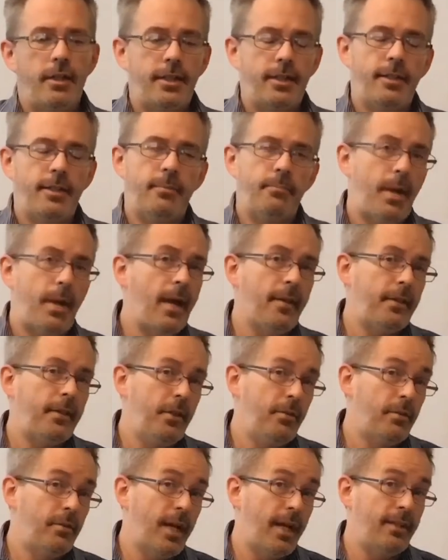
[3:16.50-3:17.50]

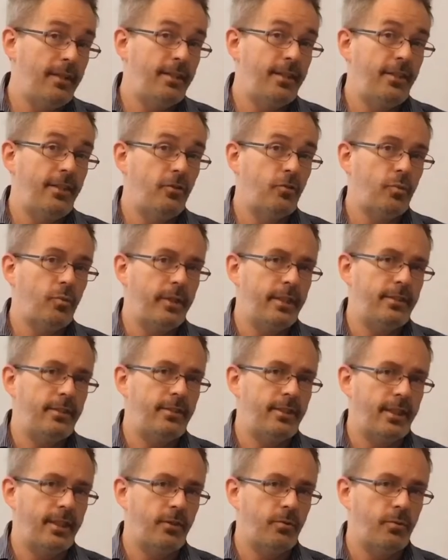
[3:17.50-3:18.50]
Matthew
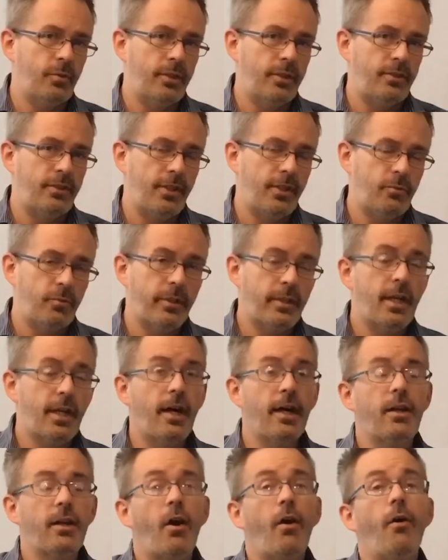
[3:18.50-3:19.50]
19:26, where it says, with
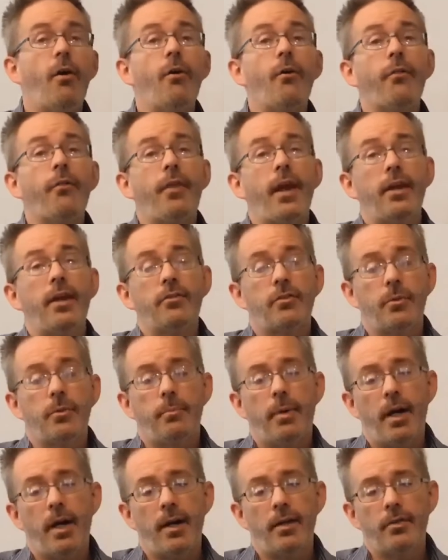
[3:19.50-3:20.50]
God, all things are
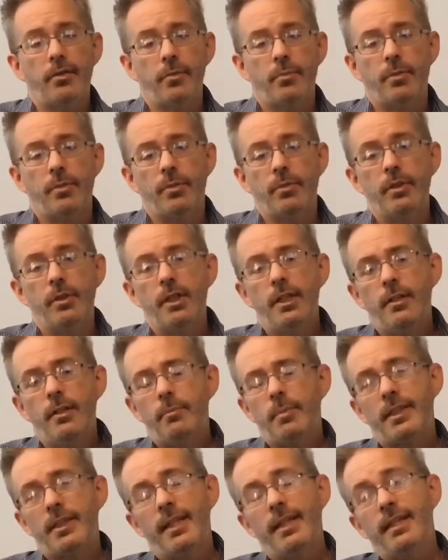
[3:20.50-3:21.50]
possible.
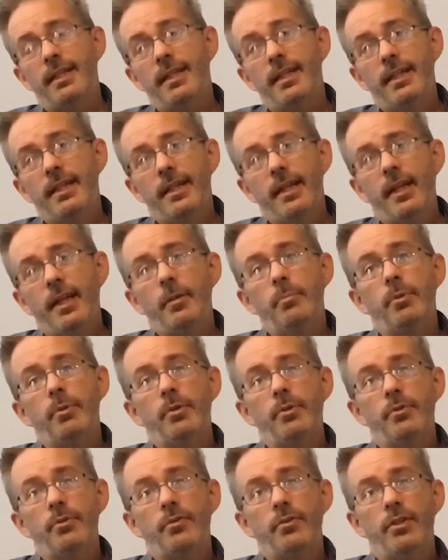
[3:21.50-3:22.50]
But then
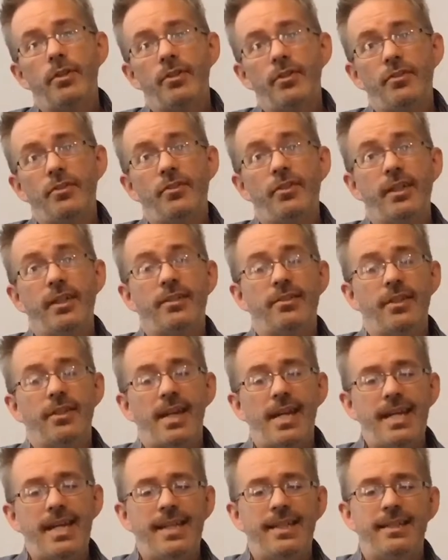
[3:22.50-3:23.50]
Hebrews
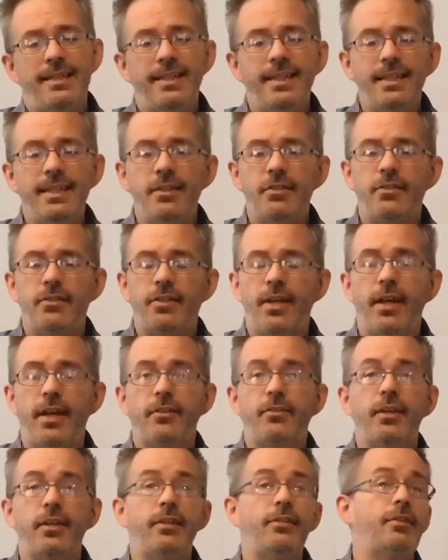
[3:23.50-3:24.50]
6:18
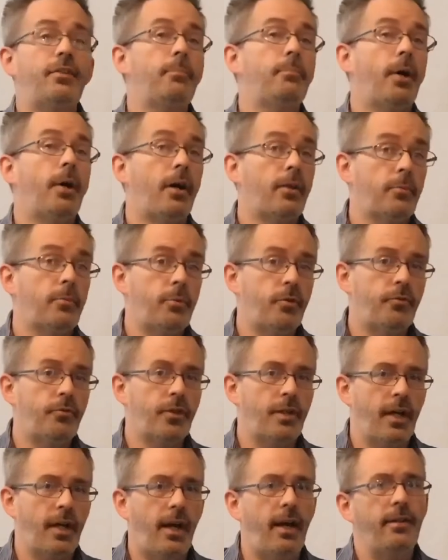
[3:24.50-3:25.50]
says, it's impossible for
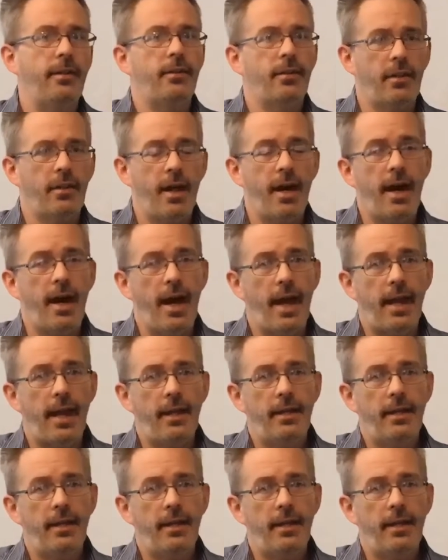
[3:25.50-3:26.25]
God to lie.